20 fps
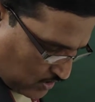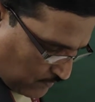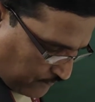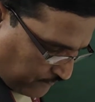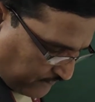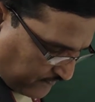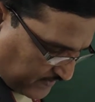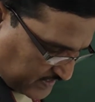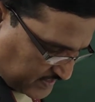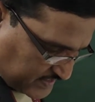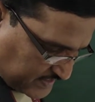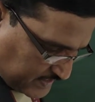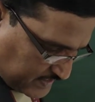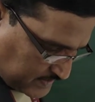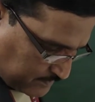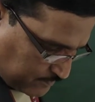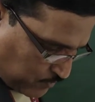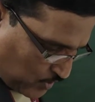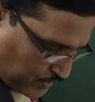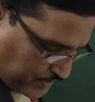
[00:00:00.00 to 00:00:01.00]
of
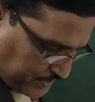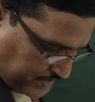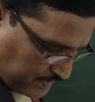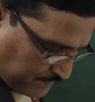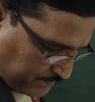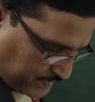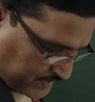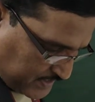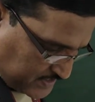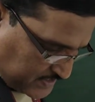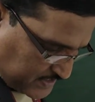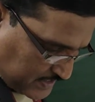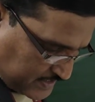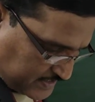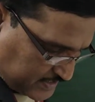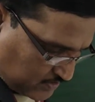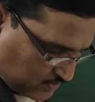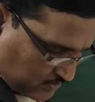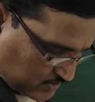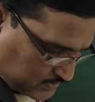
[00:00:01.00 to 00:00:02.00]
patient's body temperature
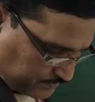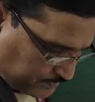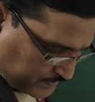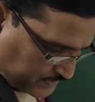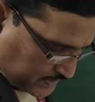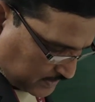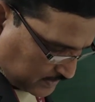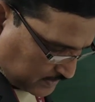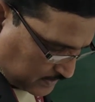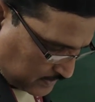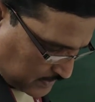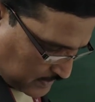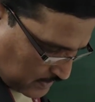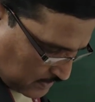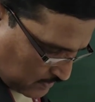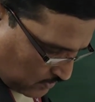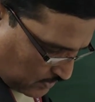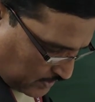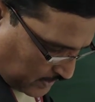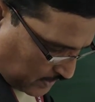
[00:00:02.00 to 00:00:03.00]
in a hospital.
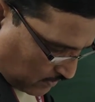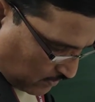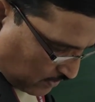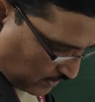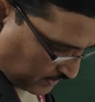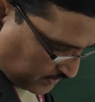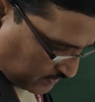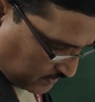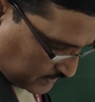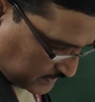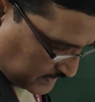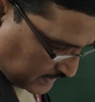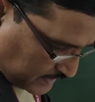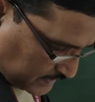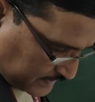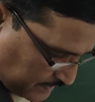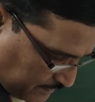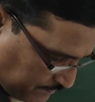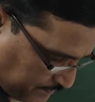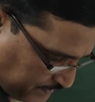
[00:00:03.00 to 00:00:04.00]
Okay. What was
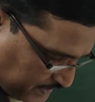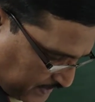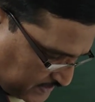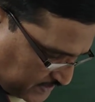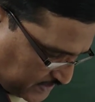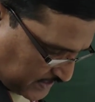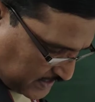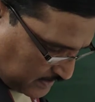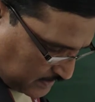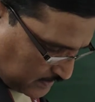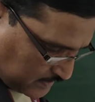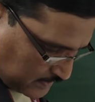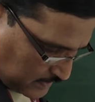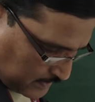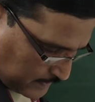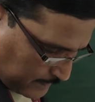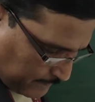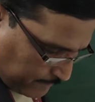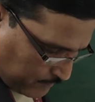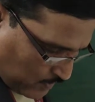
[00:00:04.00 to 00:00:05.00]
the temperature
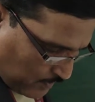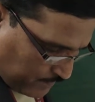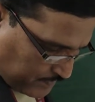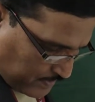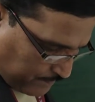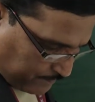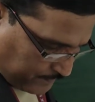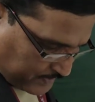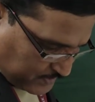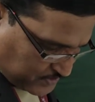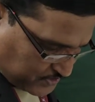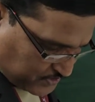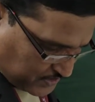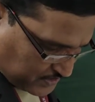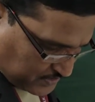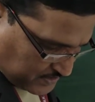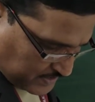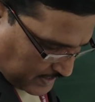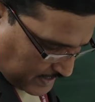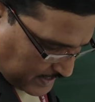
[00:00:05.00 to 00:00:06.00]
of the
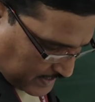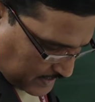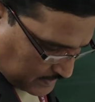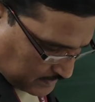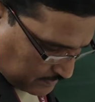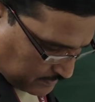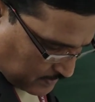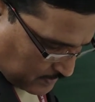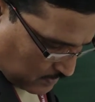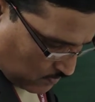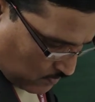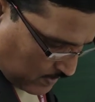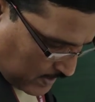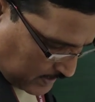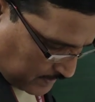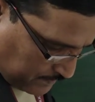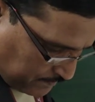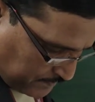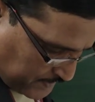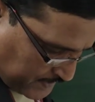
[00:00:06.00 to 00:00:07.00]
patient at 1